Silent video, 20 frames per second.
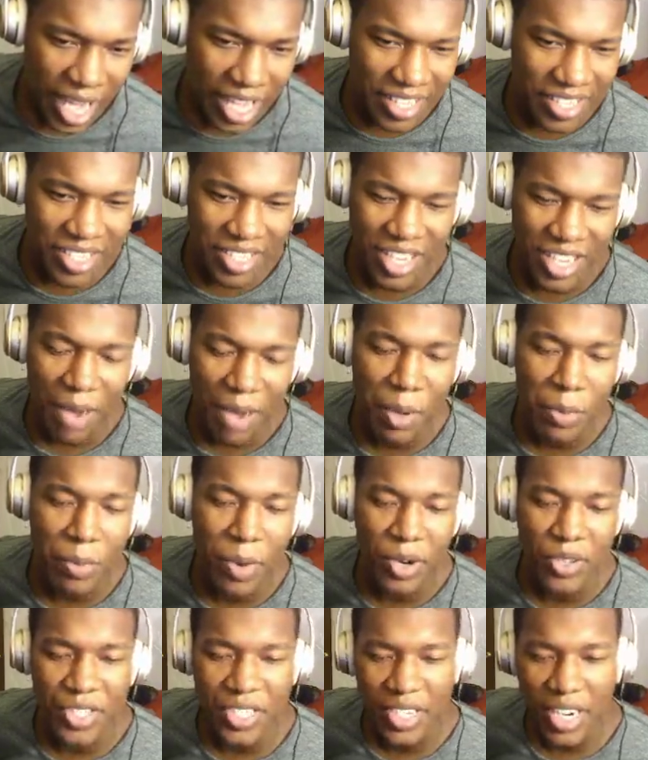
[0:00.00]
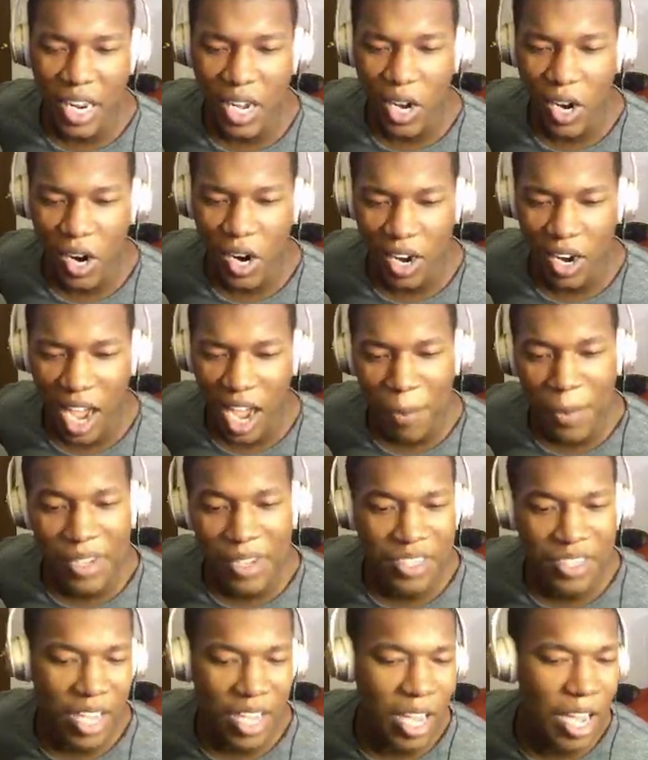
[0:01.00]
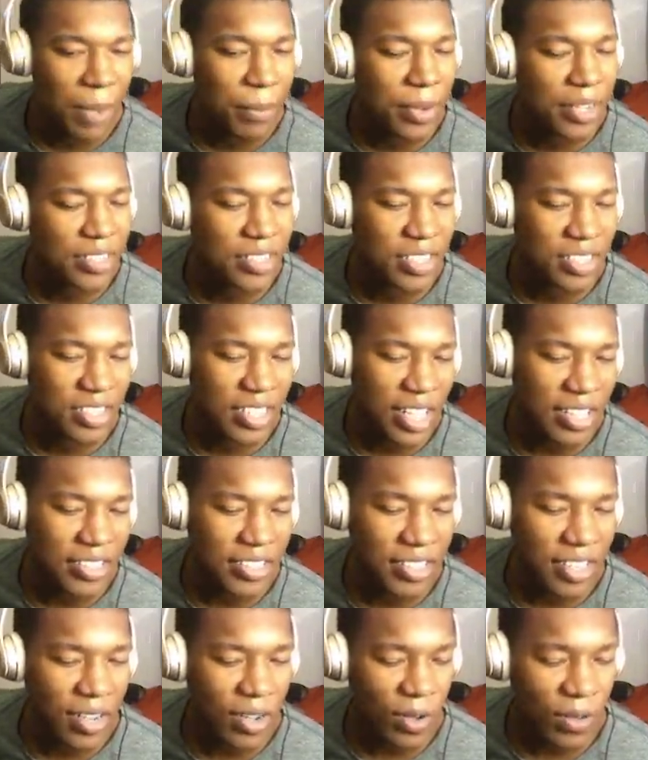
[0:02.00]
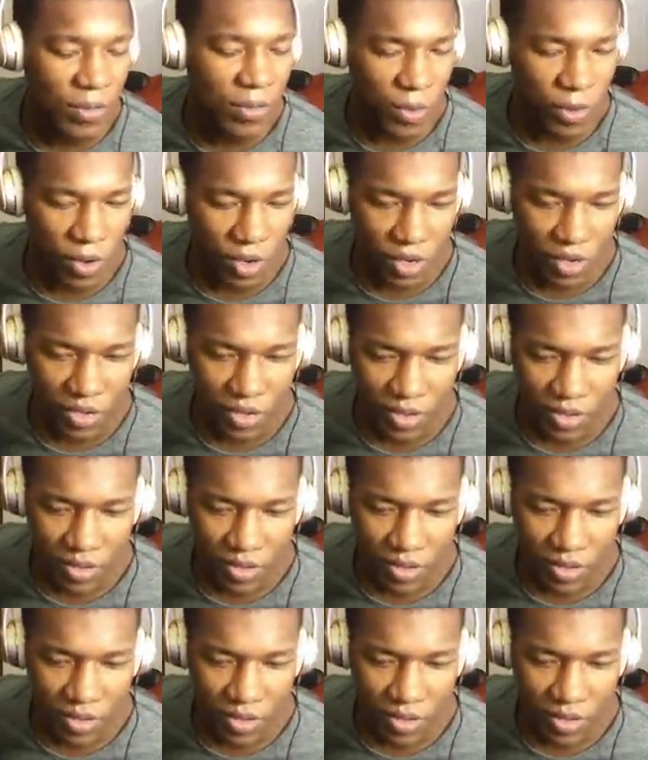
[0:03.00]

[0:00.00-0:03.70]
Hey, see, I'm a merchant at heart. How much? How much does that sell for?